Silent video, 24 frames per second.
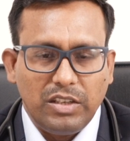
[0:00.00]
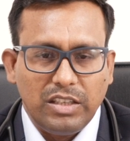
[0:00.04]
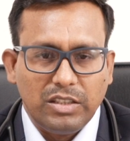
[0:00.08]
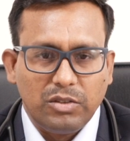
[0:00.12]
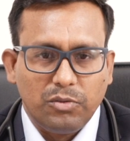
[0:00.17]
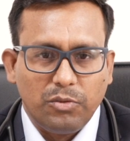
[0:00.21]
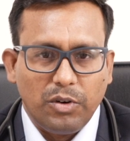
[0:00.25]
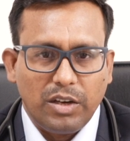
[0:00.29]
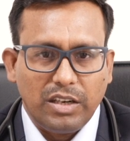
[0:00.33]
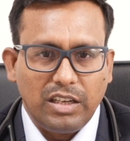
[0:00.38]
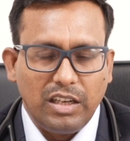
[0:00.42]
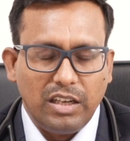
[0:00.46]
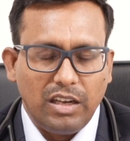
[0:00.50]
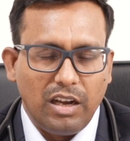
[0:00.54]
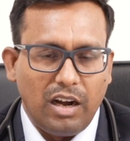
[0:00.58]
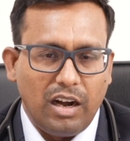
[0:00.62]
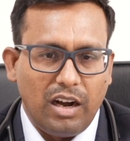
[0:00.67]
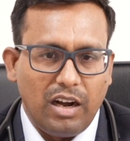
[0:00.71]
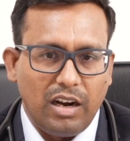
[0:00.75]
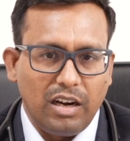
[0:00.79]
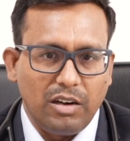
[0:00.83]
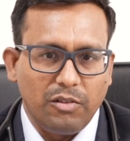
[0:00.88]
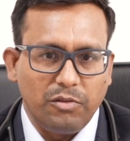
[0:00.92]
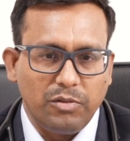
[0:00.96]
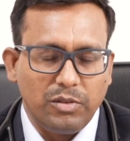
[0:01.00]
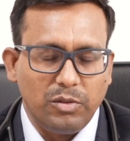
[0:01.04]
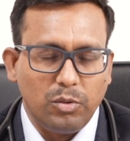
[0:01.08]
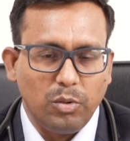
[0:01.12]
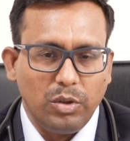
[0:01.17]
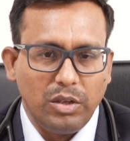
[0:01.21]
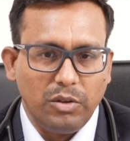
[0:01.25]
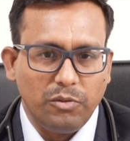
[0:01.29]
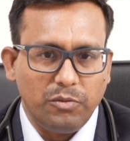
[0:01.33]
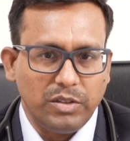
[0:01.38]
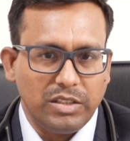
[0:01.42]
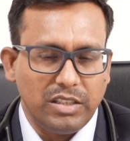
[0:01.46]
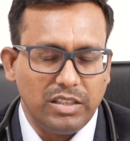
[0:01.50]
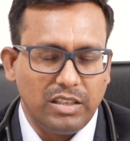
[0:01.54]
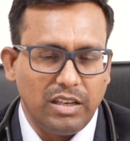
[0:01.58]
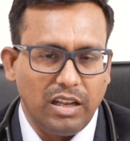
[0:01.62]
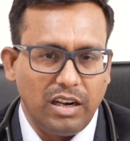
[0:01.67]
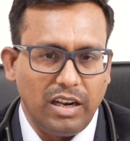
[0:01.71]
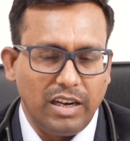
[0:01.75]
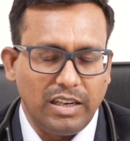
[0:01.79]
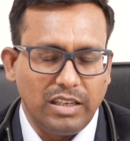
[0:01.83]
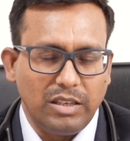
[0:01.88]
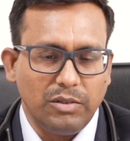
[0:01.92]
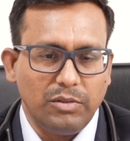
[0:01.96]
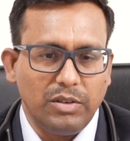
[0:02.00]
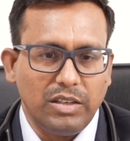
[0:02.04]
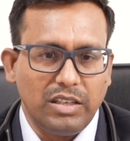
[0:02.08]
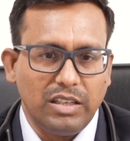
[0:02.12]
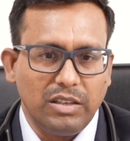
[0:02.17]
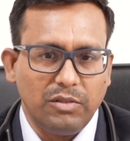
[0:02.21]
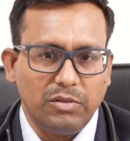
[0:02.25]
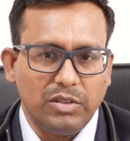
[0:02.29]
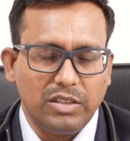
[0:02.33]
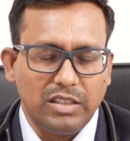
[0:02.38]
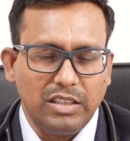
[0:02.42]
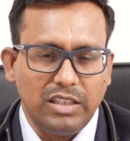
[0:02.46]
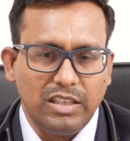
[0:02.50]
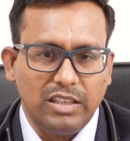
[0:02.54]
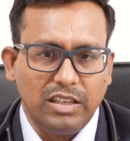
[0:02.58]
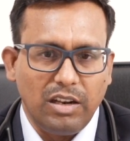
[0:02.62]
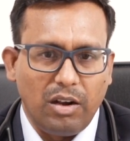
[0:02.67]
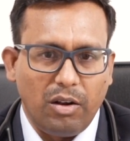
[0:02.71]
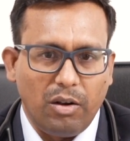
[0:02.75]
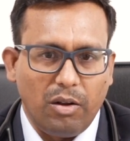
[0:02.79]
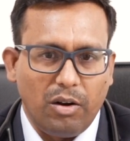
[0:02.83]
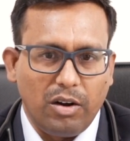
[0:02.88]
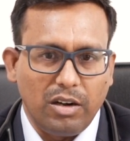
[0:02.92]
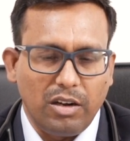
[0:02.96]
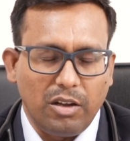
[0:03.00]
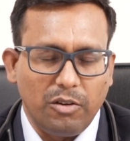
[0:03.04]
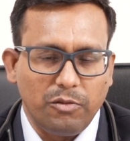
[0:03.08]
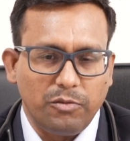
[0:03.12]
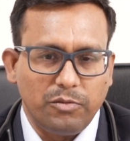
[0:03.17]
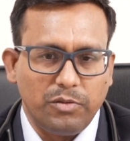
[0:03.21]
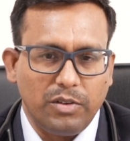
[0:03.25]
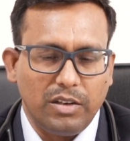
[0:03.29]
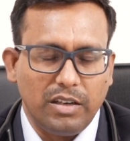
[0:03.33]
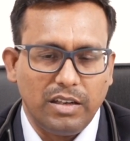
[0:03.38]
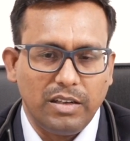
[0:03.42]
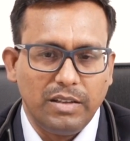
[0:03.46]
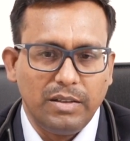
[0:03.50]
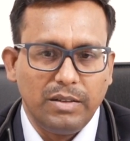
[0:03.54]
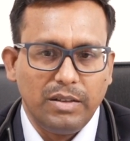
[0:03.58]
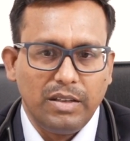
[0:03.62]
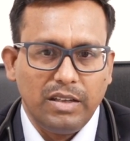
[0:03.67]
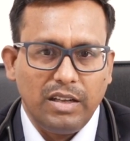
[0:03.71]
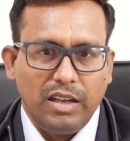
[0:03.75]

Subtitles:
he is working hard, doing physical activity which need a lot of